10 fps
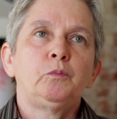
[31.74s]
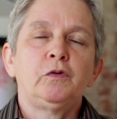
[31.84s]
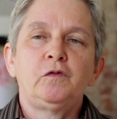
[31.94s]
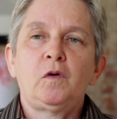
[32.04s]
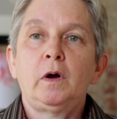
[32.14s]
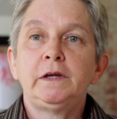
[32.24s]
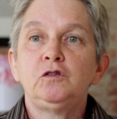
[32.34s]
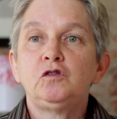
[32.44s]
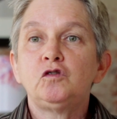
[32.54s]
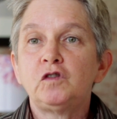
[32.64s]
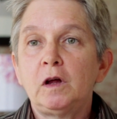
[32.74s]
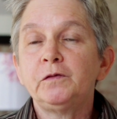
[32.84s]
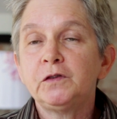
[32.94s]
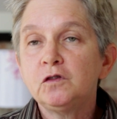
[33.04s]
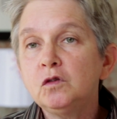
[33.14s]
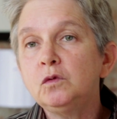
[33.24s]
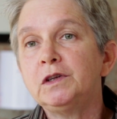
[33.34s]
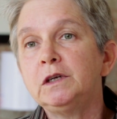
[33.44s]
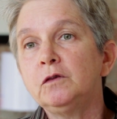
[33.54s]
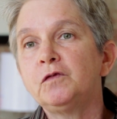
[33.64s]
provide
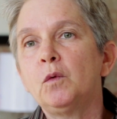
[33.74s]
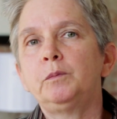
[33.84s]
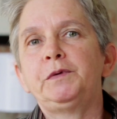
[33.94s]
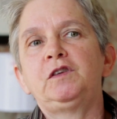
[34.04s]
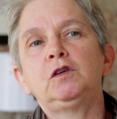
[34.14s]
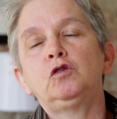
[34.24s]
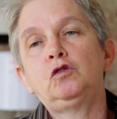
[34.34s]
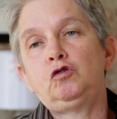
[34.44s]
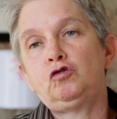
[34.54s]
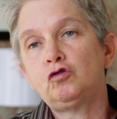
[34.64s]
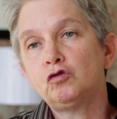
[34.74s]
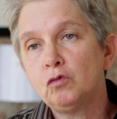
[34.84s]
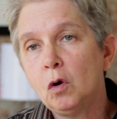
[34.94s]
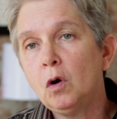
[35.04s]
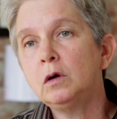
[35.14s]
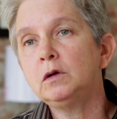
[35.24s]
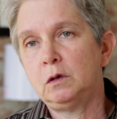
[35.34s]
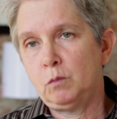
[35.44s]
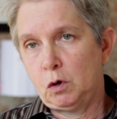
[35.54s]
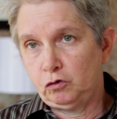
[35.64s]
self-soothing for particularly strong
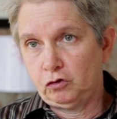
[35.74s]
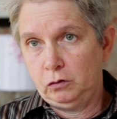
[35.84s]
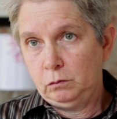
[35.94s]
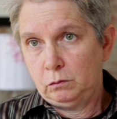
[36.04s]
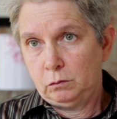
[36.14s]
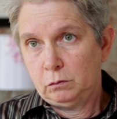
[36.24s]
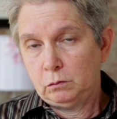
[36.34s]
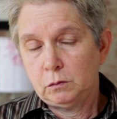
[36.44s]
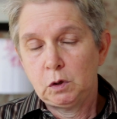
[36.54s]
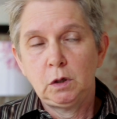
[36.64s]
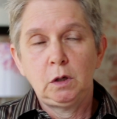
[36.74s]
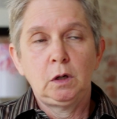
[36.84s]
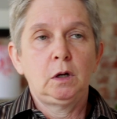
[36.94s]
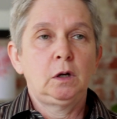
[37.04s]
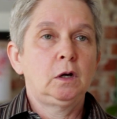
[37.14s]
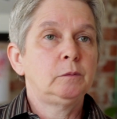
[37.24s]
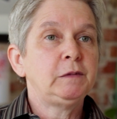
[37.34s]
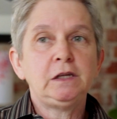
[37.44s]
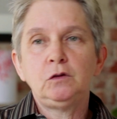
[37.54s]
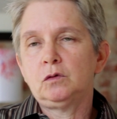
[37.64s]
emotion,
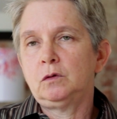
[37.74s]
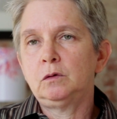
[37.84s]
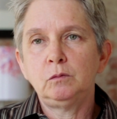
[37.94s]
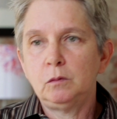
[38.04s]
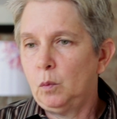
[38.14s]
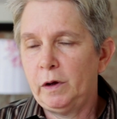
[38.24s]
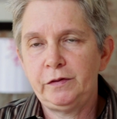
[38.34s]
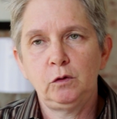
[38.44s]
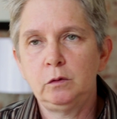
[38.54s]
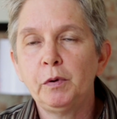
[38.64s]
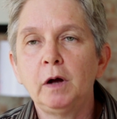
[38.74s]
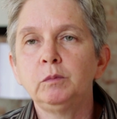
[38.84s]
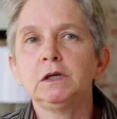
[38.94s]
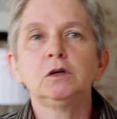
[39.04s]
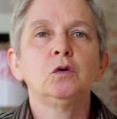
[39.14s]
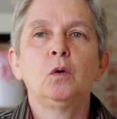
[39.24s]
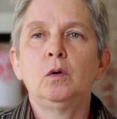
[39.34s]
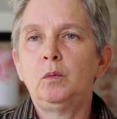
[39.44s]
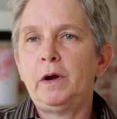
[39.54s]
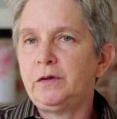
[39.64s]
either whether you're in public
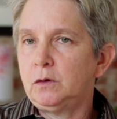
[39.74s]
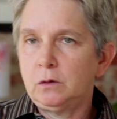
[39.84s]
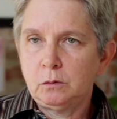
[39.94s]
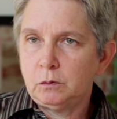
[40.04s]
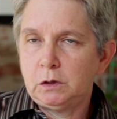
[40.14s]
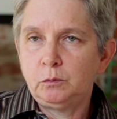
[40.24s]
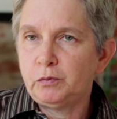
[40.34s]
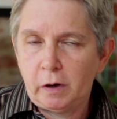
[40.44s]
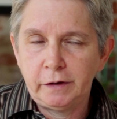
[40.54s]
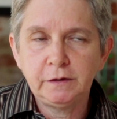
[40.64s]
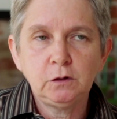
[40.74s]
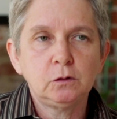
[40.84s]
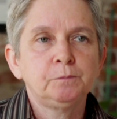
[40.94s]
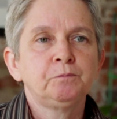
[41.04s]
or whether you're in private,